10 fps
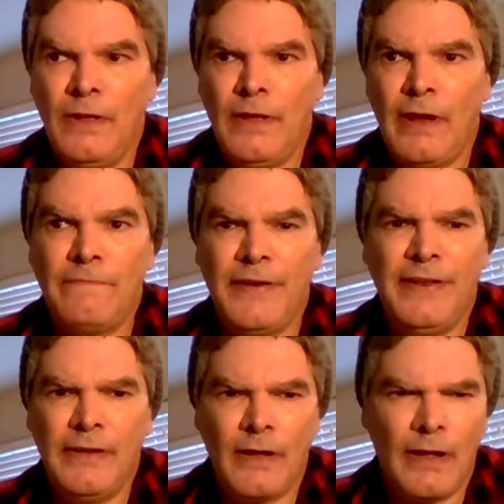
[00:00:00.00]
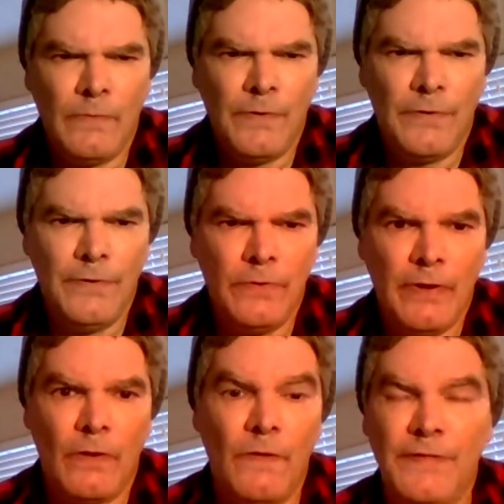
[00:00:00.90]
Every TI, when they're
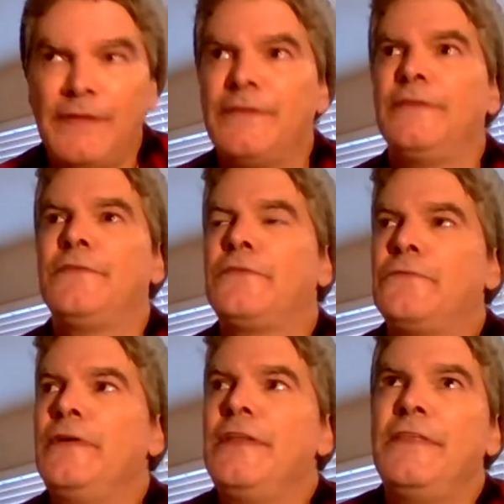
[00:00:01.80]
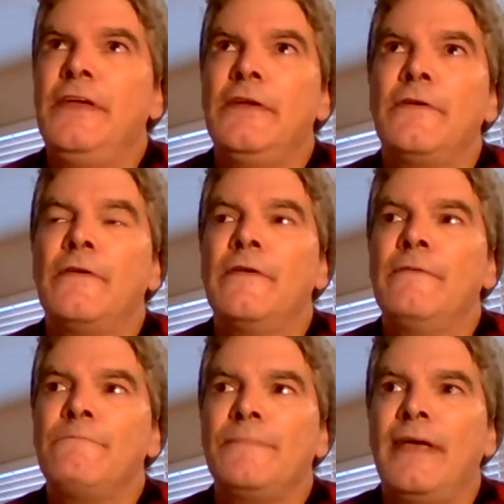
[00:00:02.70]
doing all this street
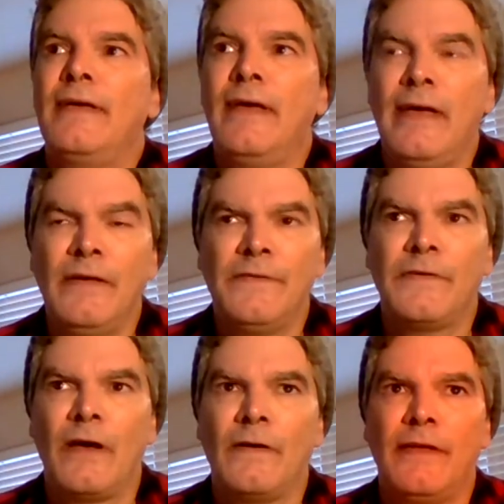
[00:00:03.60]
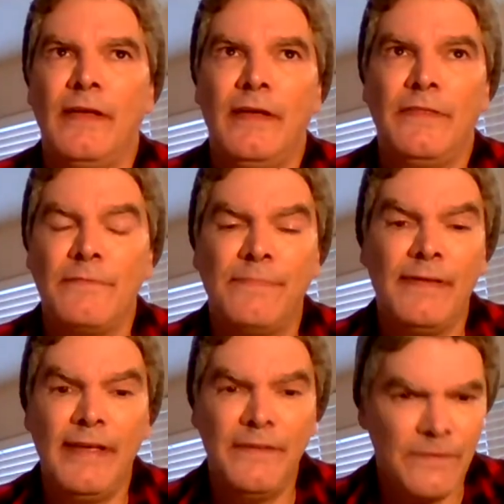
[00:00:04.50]
theater and gang stalking, and the
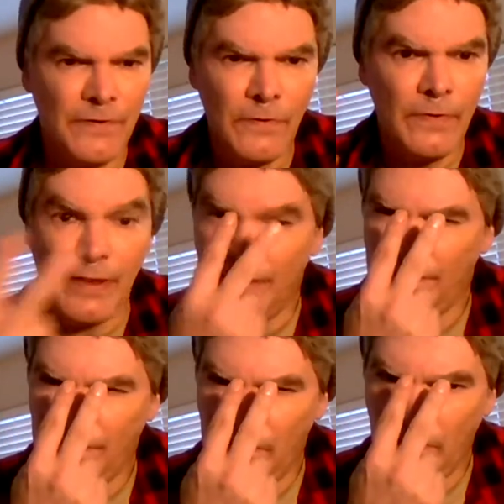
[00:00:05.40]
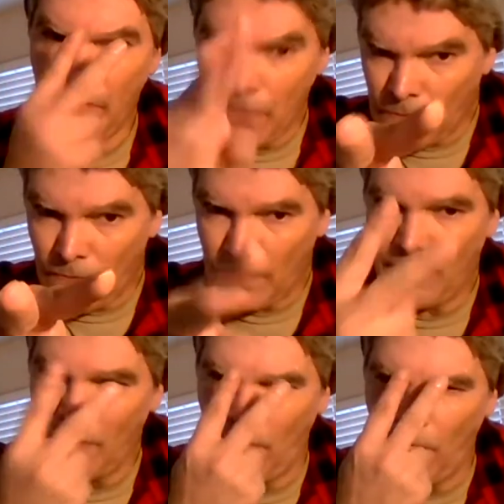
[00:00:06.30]
police are doing this to you,
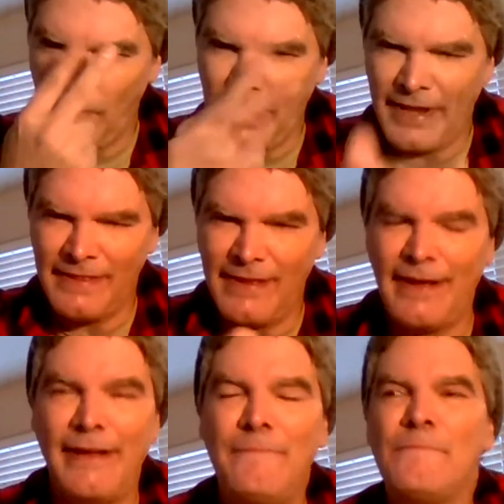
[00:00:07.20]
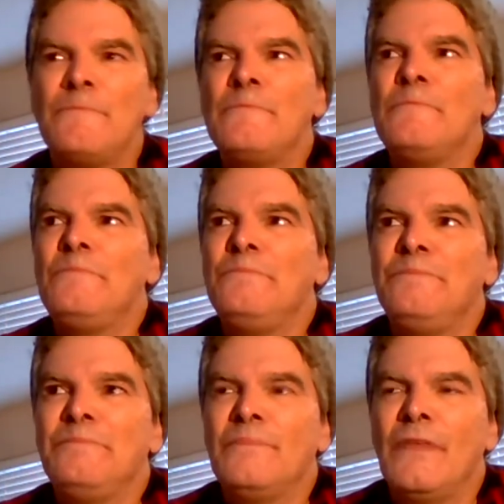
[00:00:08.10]
going like that,
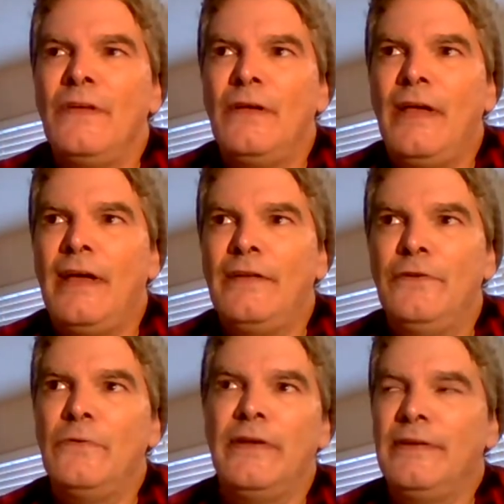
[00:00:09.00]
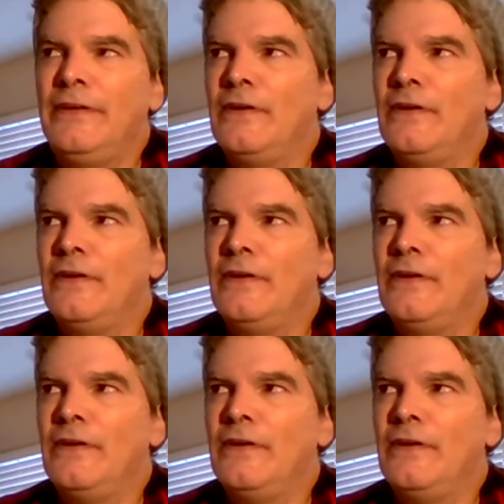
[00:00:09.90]
and doing,